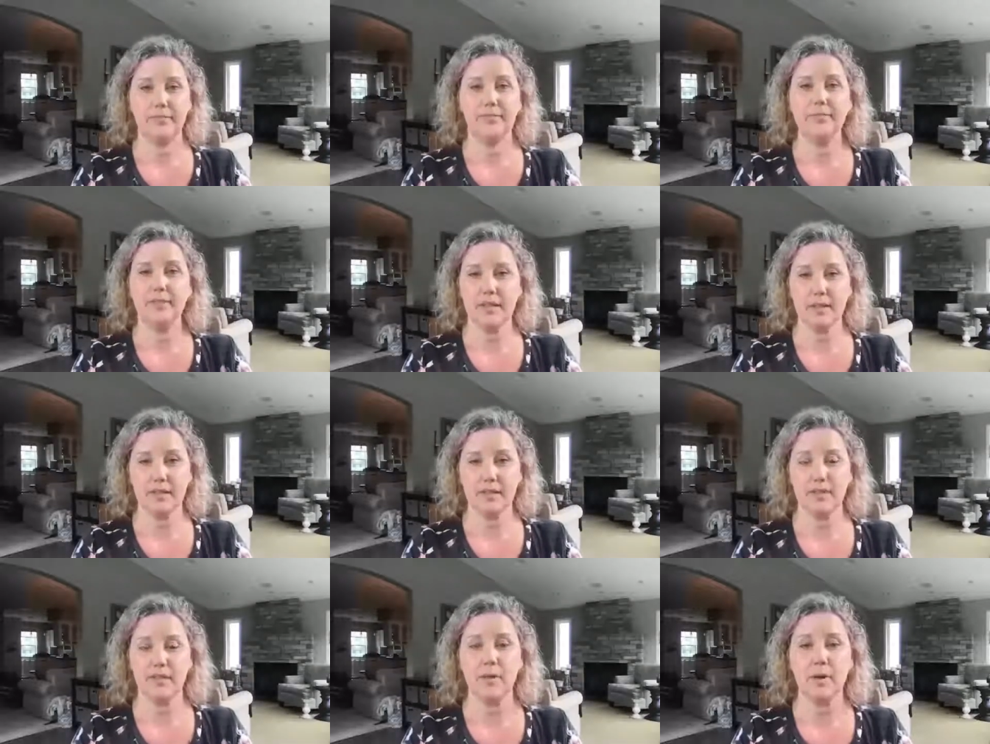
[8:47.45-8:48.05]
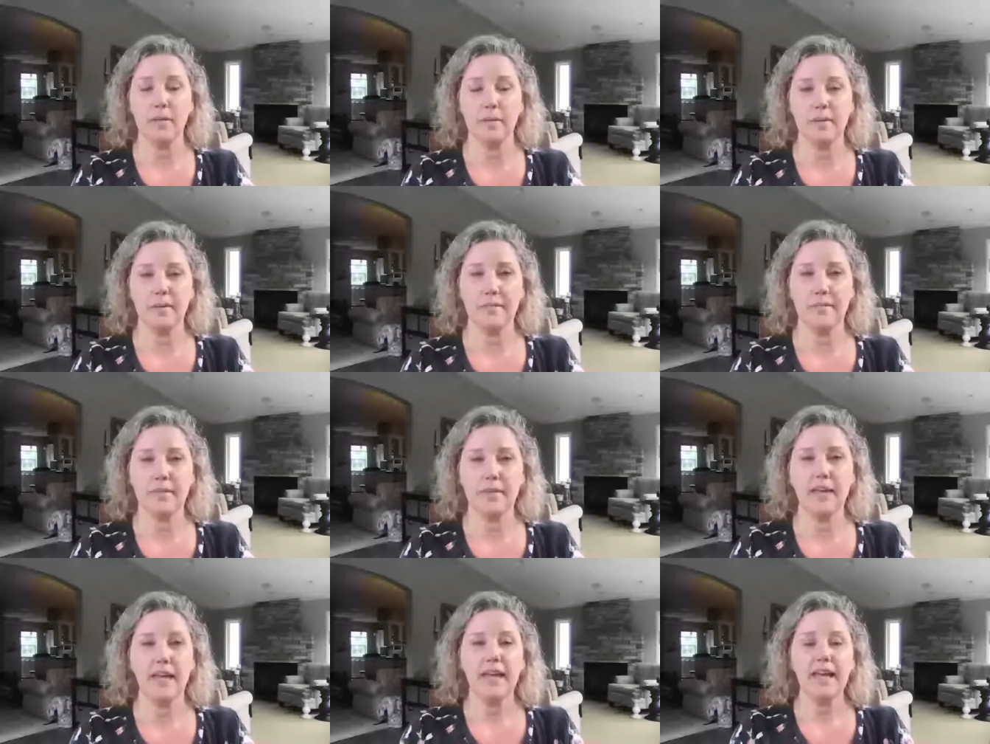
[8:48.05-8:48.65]
Yes, it will.
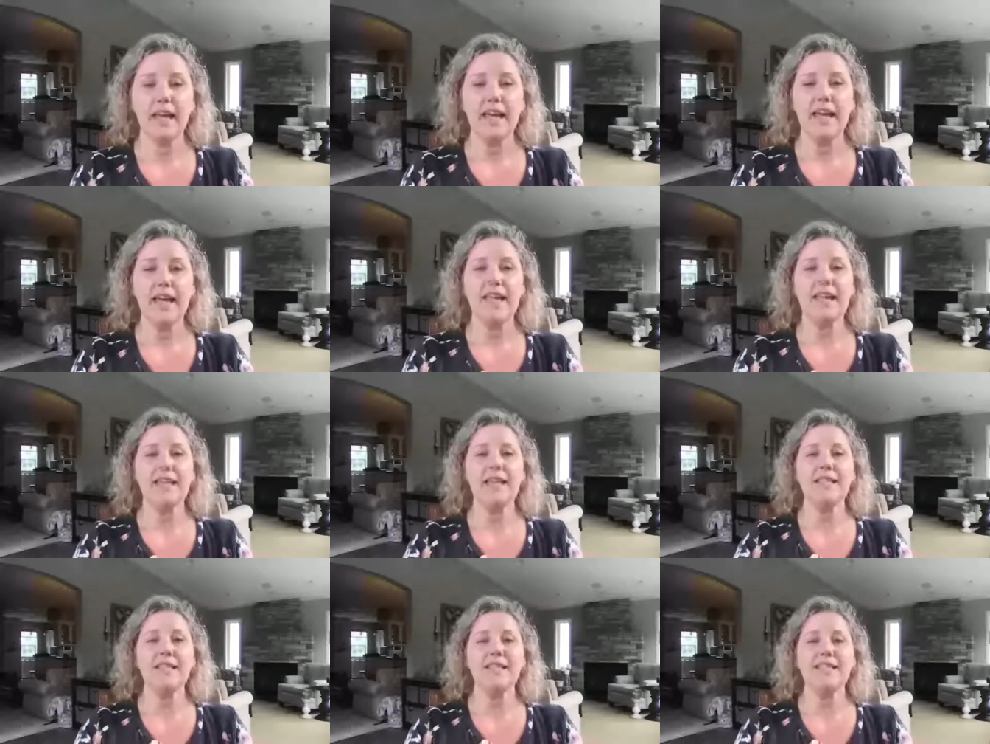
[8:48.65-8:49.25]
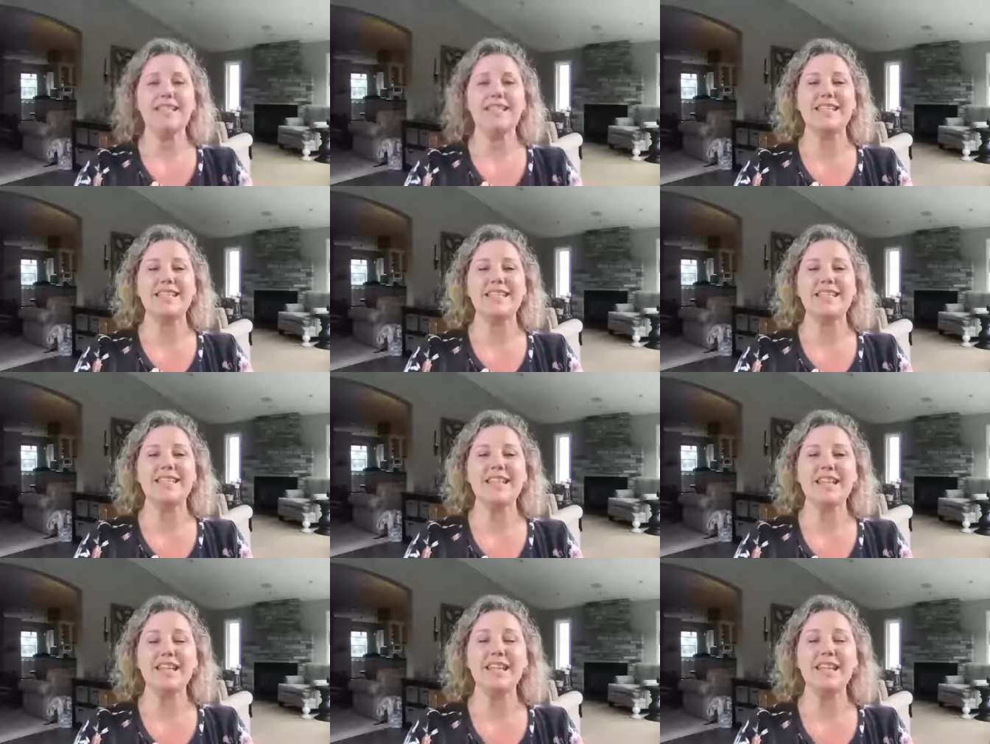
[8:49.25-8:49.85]
It is
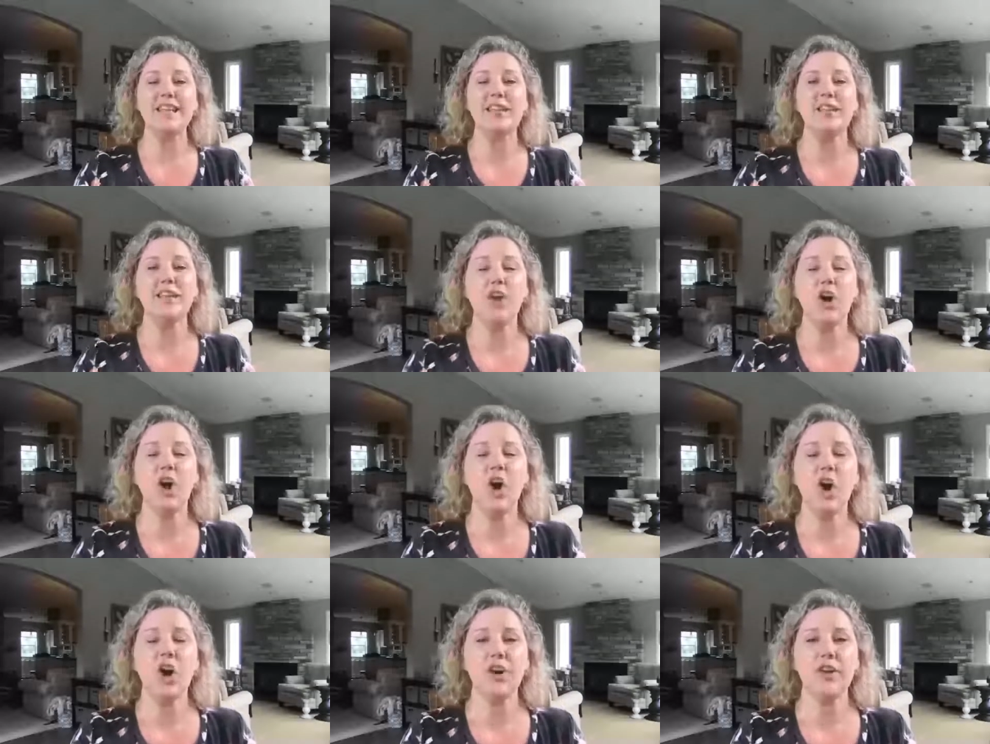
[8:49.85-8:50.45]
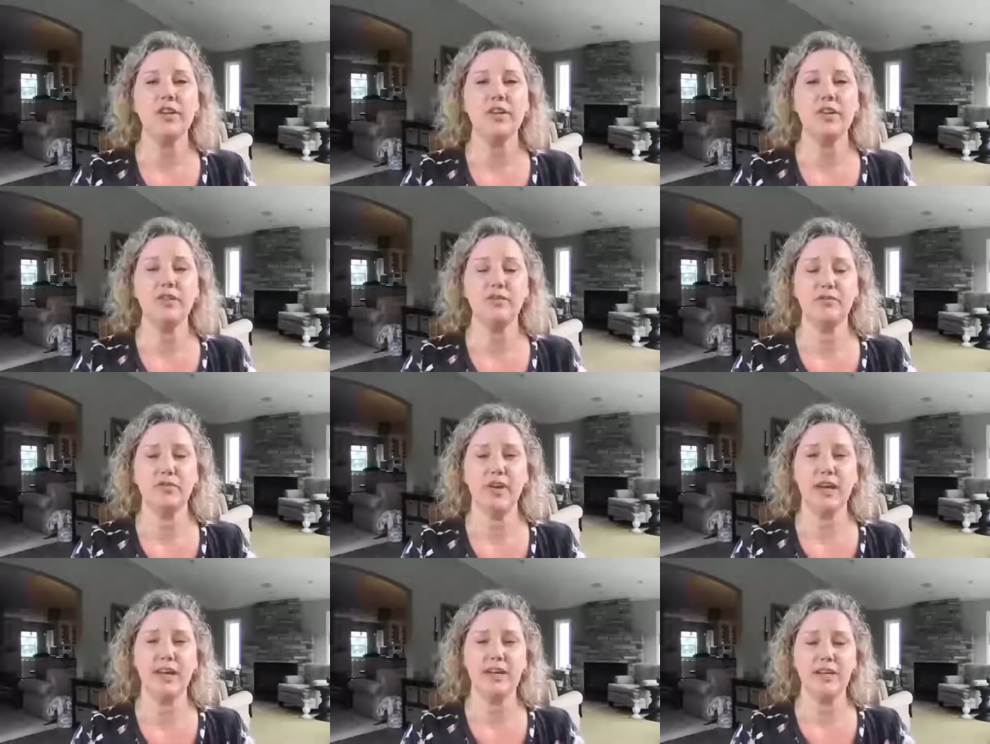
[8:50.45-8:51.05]
exceedingly hard to
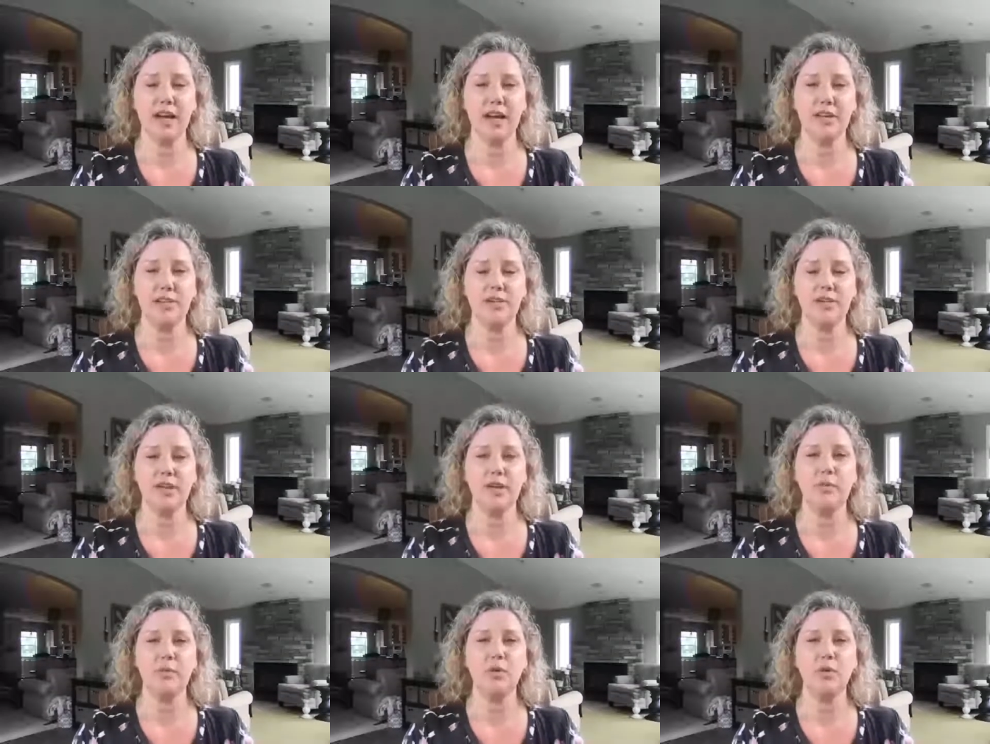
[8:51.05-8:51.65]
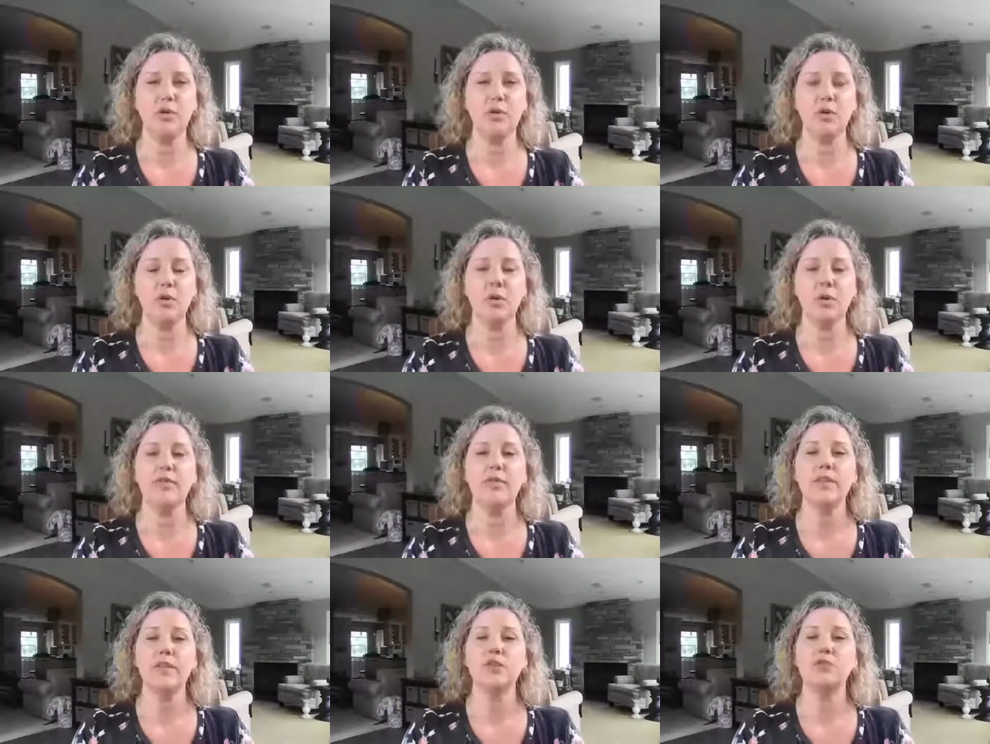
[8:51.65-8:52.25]
find non-GMO
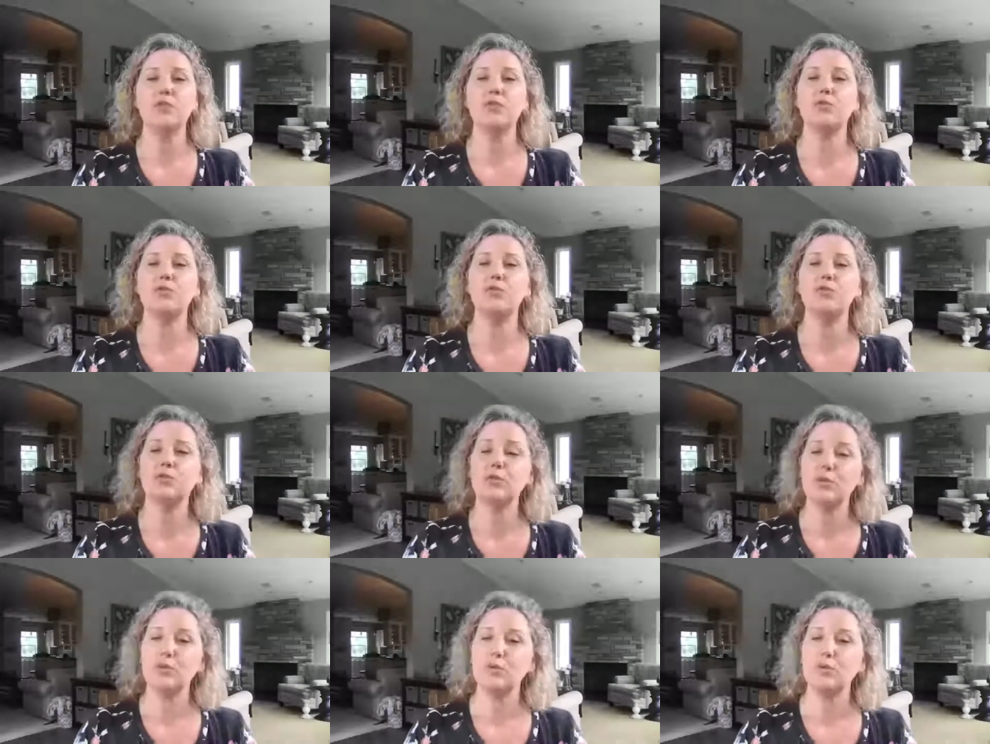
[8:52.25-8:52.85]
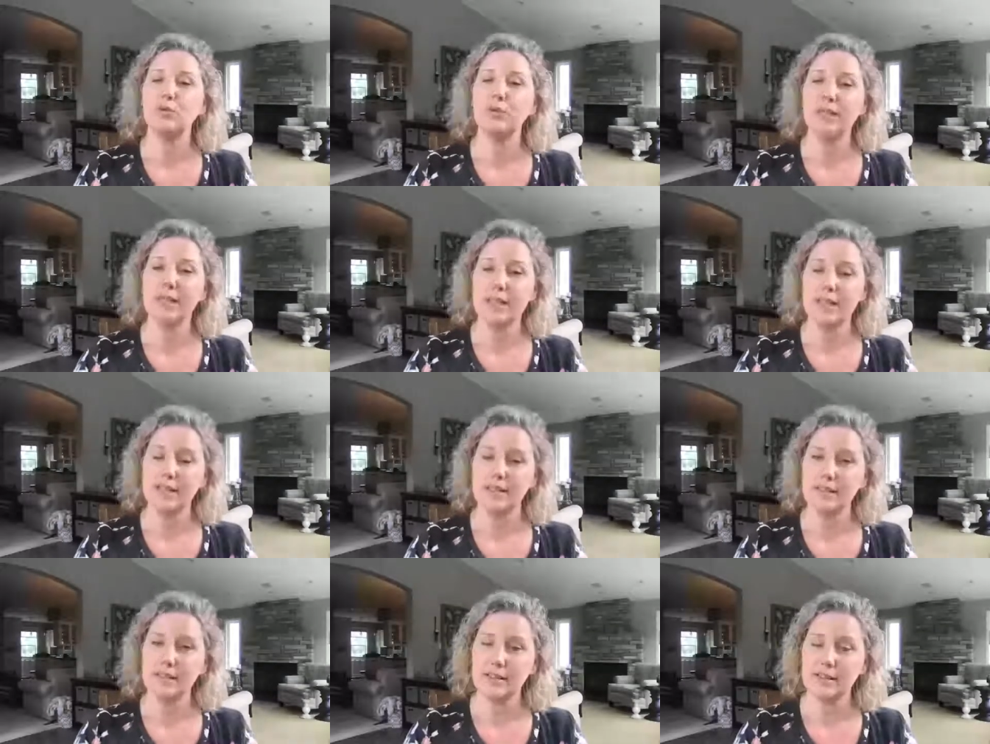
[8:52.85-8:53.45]
corn that truly
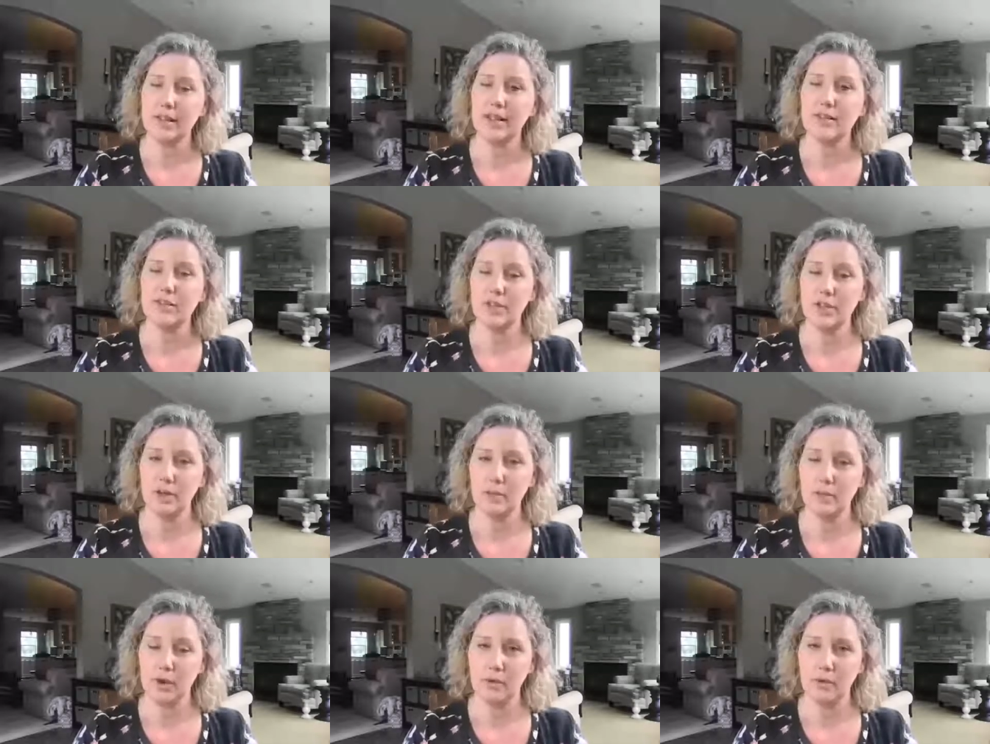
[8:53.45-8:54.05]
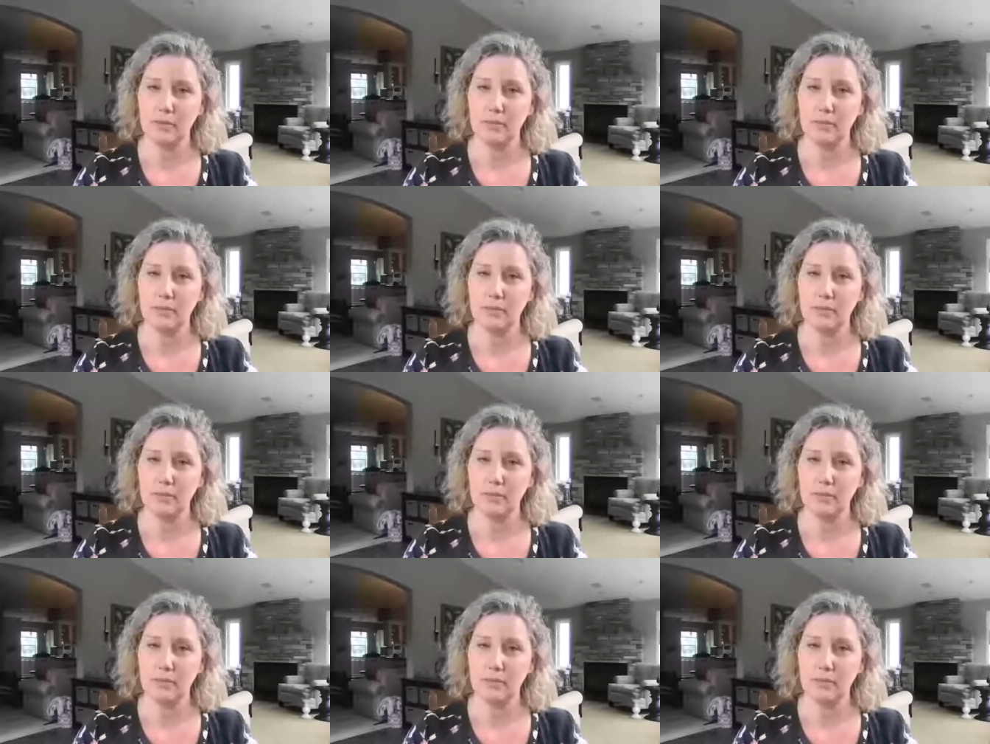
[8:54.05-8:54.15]
is non-GMO,